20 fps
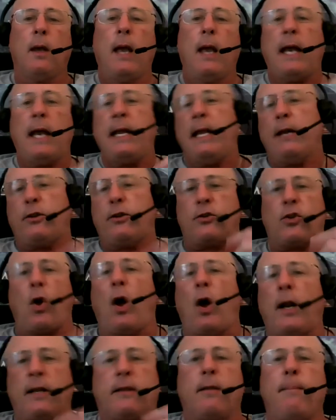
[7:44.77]
And he had
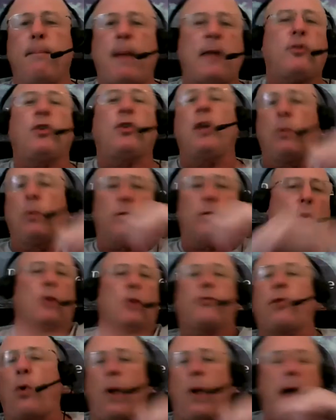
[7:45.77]
started to mention he was
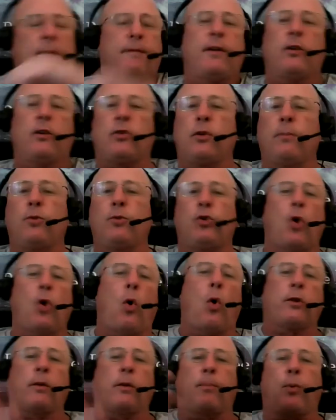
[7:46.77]
also having some
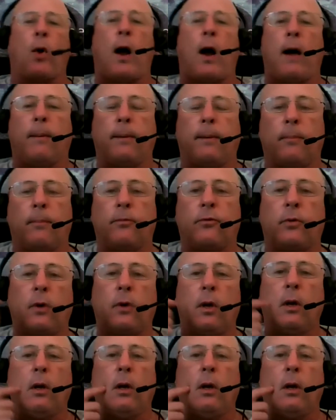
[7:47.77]
shoulder problems